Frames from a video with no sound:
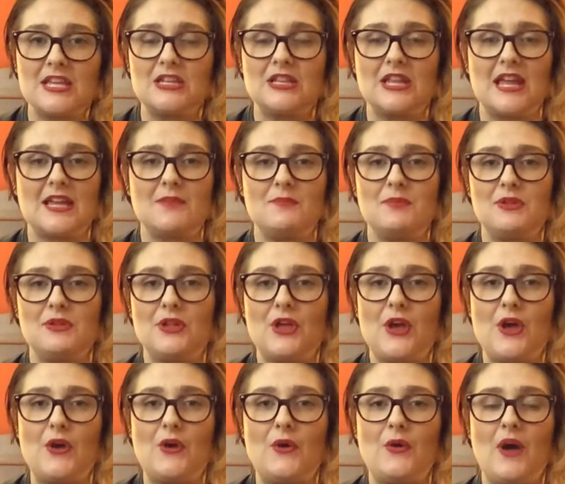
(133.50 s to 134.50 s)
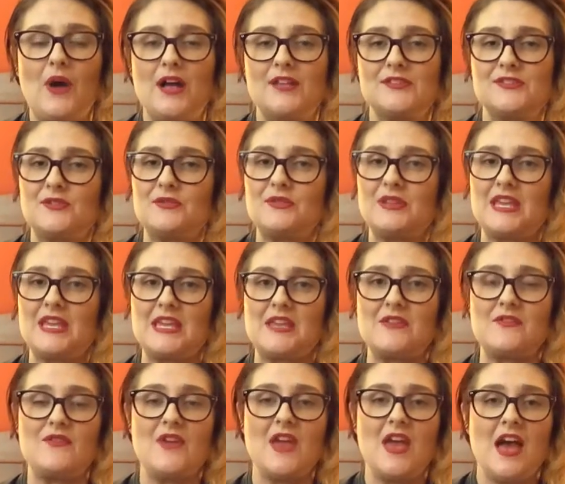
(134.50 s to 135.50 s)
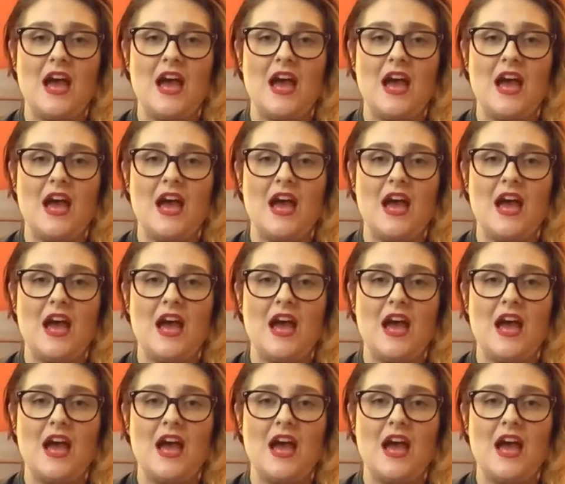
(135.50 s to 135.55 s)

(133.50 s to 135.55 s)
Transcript: you like below. Also leave